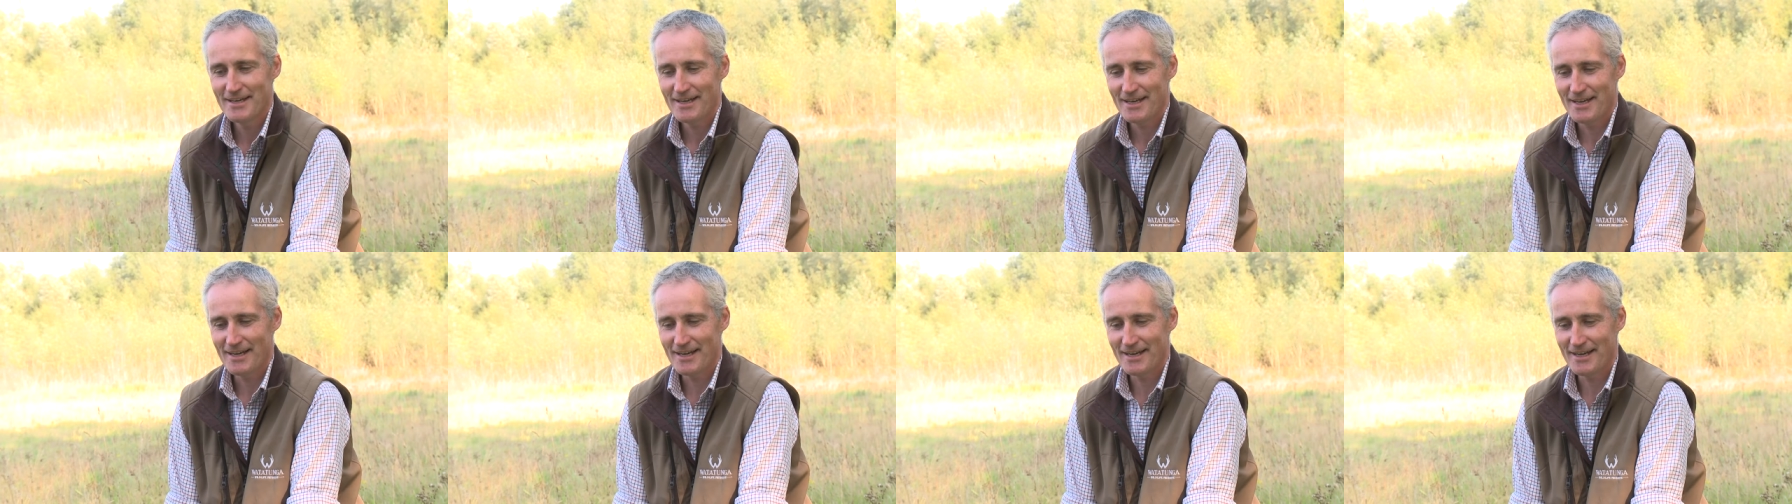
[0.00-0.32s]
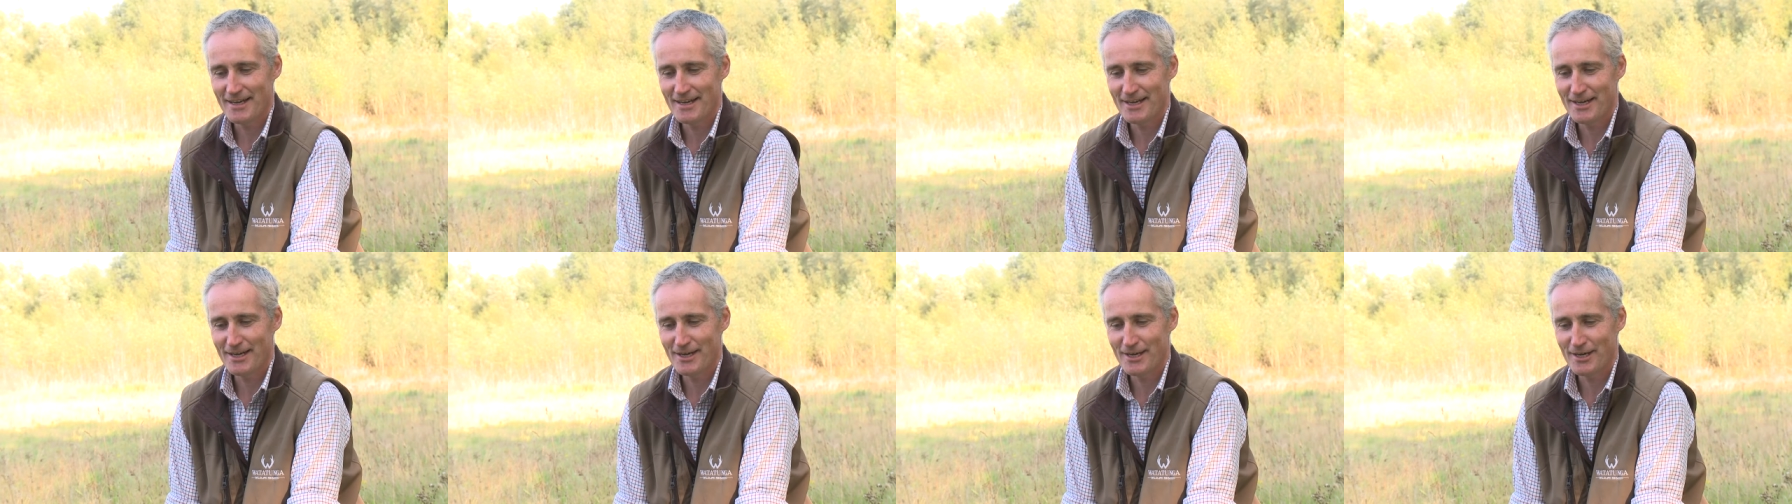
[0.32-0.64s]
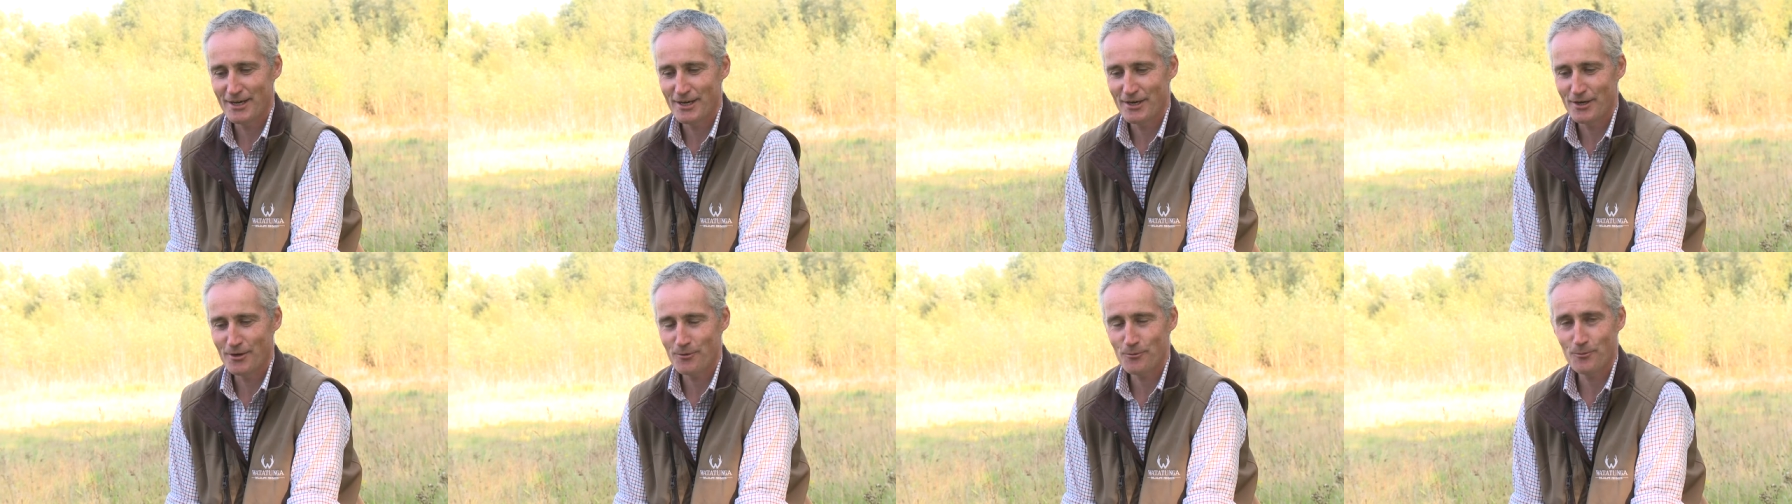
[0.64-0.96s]

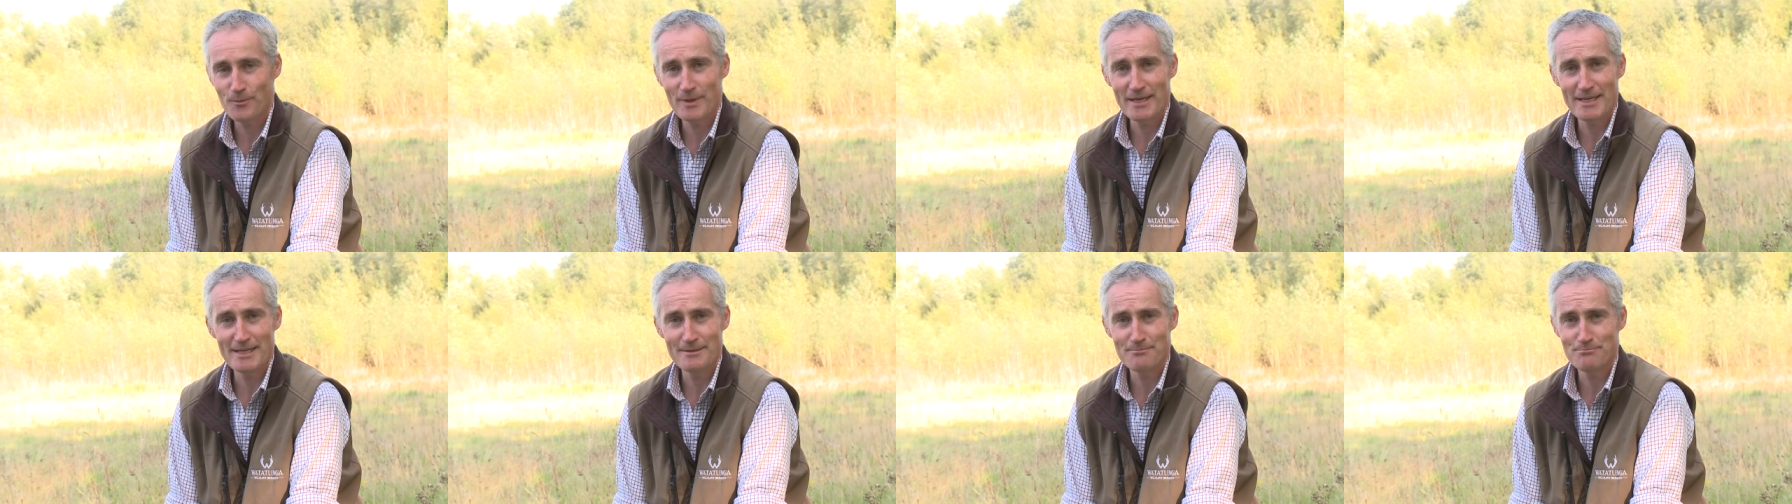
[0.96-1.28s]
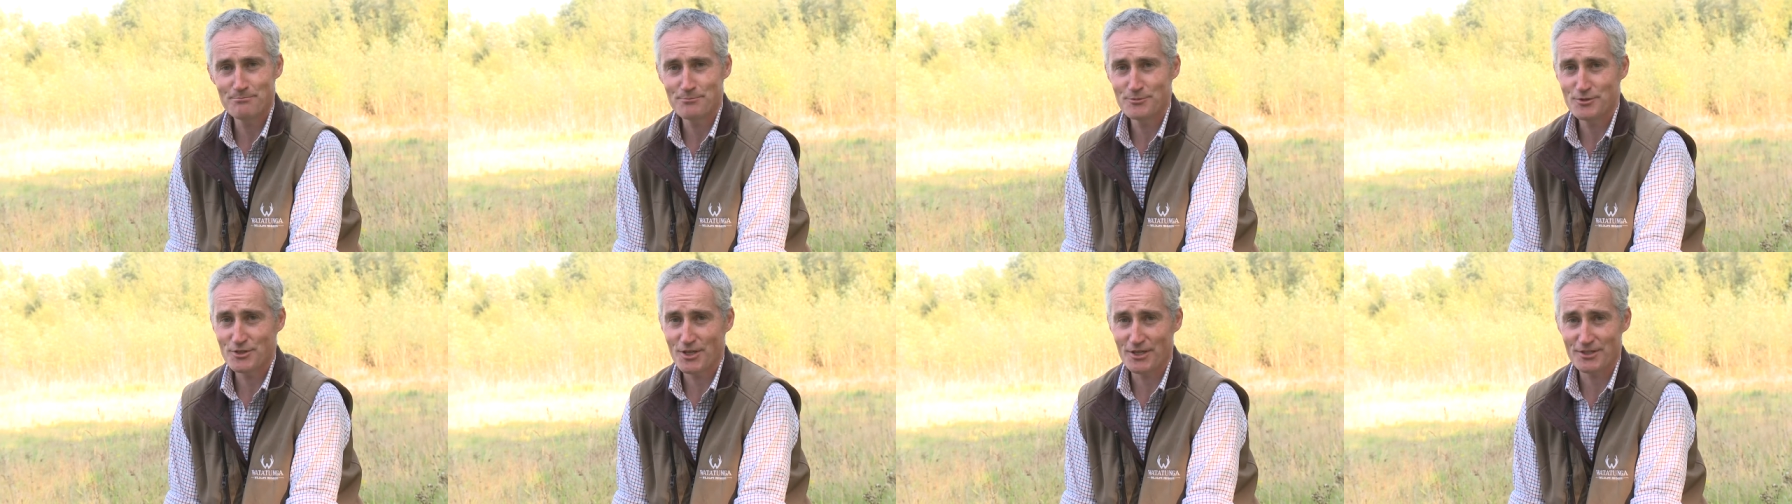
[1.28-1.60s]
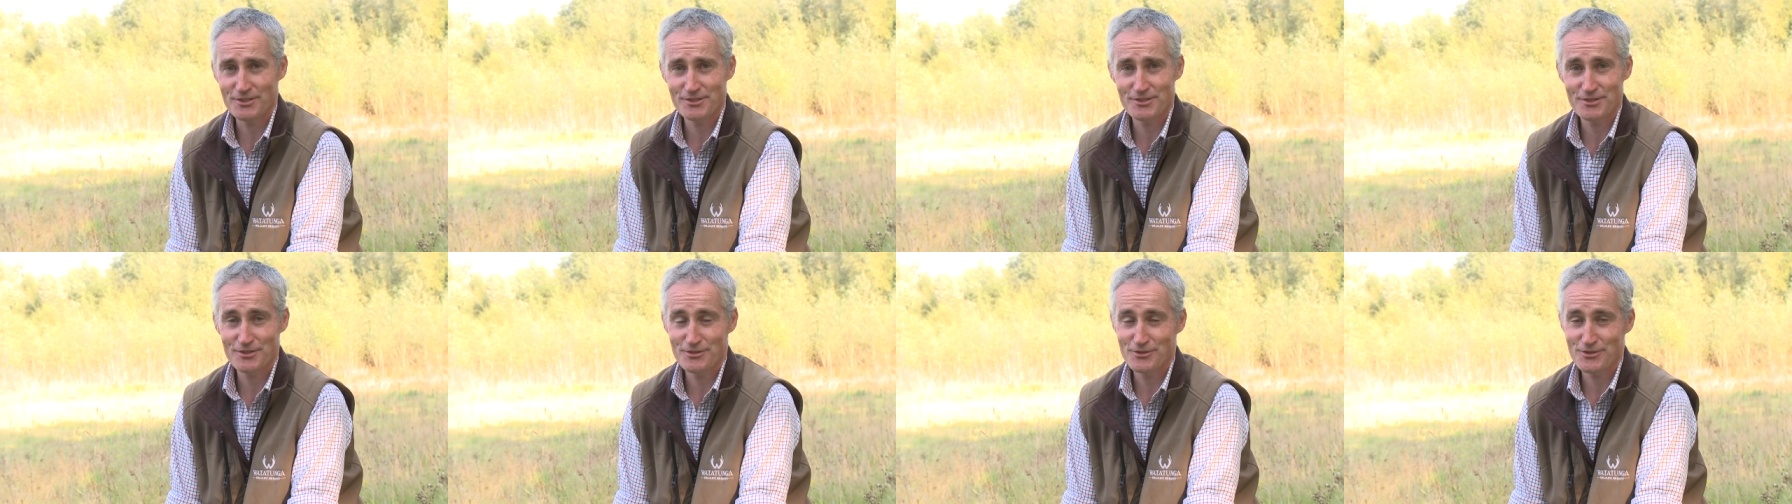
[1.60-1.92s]
uh, we
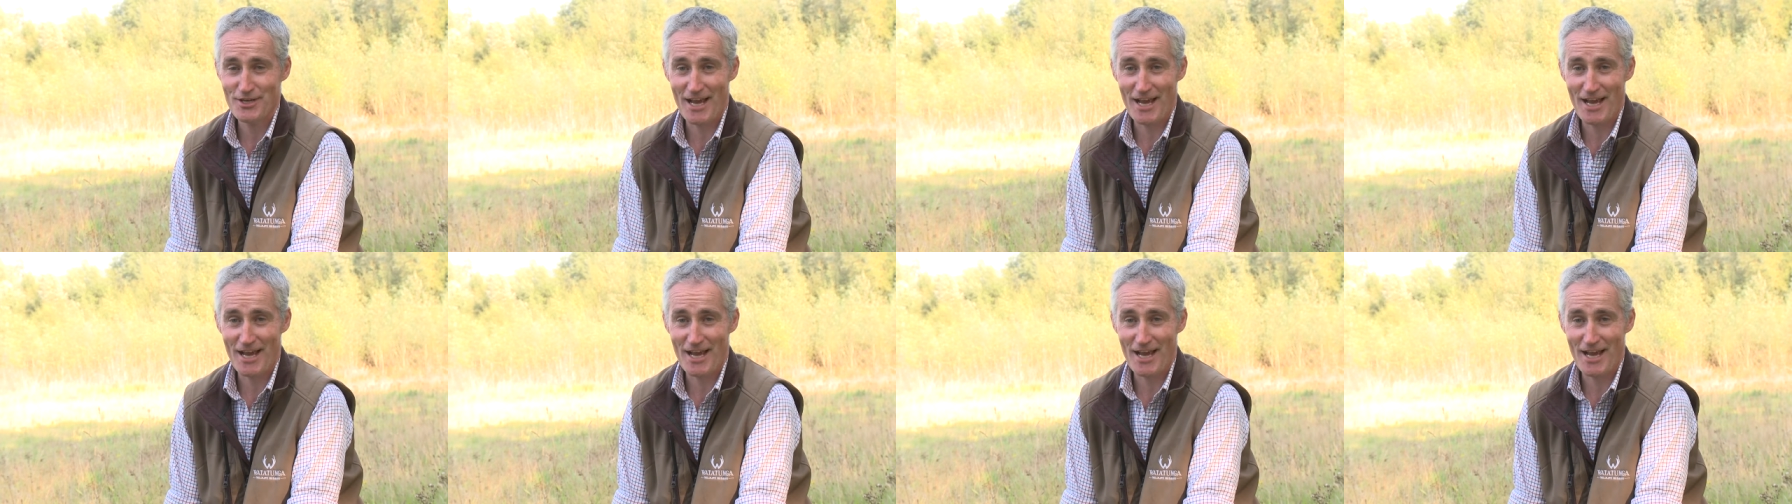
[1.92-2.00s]
just